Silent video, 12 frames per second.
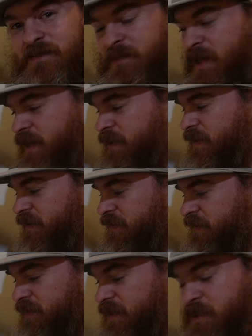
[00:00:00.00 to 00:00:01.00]
make
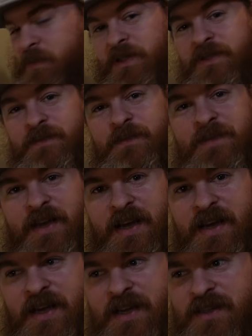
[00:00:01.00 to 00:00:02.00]
this one.
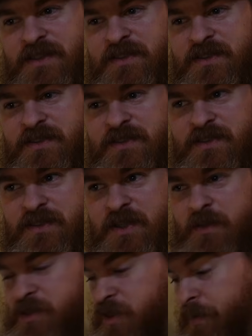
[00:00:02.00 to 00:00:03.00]
It
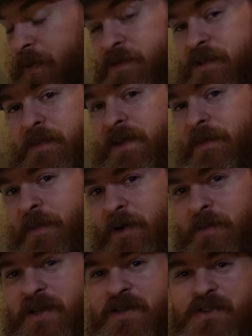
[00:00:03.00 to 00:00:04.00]
was supposed to be the
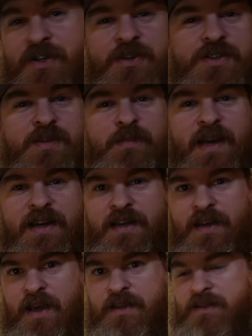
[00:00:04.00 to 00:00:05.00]
permanent solution, but I
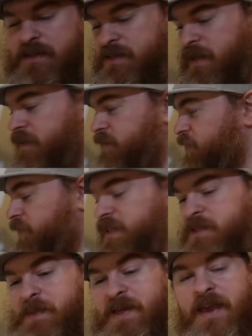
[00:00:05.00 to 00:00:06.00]
didn't like the design. So
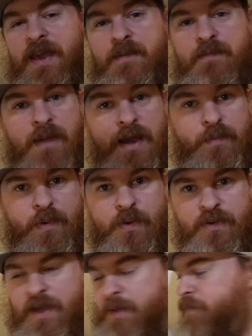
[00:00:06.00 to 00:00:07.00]
this became my
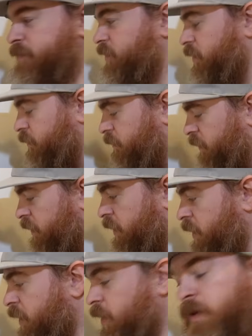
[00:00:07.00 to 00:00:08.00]
prototype. So
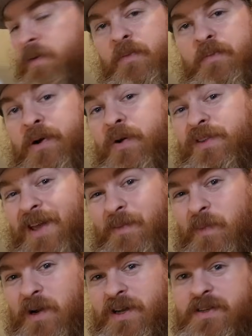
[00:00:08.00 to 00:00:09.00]
prototype
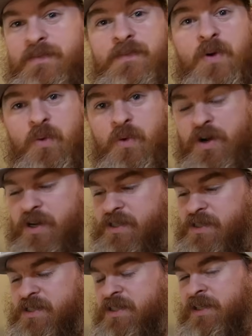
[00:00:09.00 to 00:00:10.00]
1
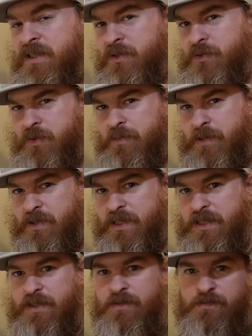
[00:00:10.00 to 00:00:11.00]
works. Too
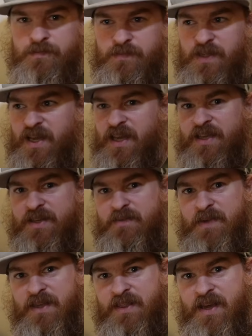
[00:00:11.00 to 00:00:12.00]
bulky, I can
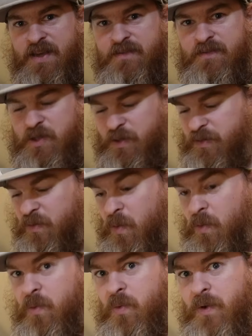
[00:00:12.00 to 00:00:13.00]
make that look
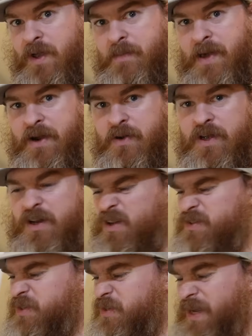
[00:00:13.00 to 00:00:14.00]
way better. And
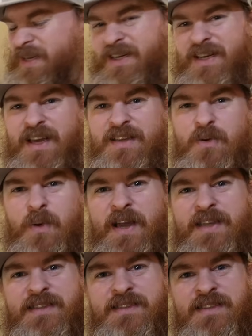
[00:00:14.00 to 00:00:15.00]
also, I didn't like the
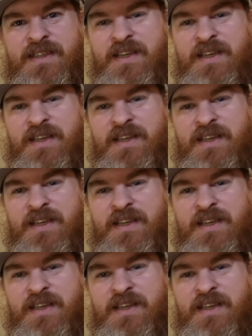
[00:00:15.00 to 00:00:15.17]
white.